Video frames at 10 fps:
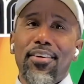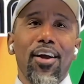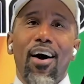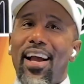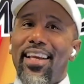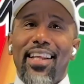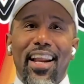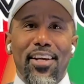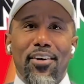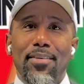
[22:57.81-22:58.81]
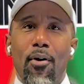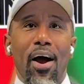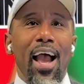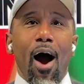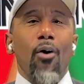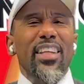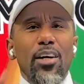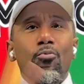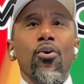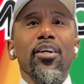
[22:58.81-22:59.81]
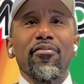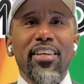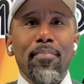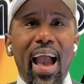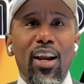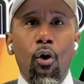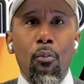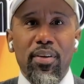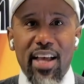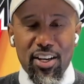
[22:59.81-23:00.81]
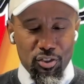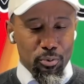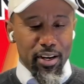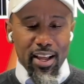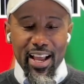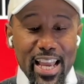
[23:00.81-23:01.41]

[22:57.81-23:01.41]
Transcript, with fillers: Y'all, I got to get out of here. Come on. Only one of them had hope attached to it.